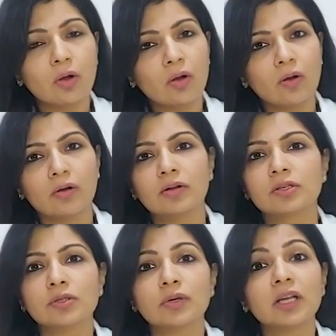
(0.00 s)
or
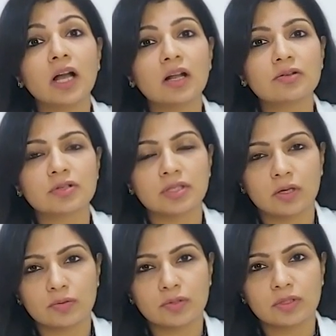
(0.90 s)
during
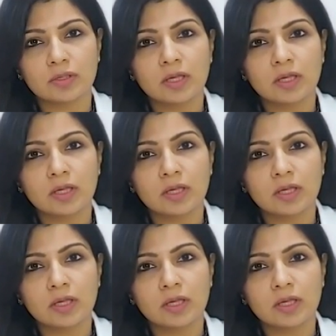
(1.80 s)
ultrasounds.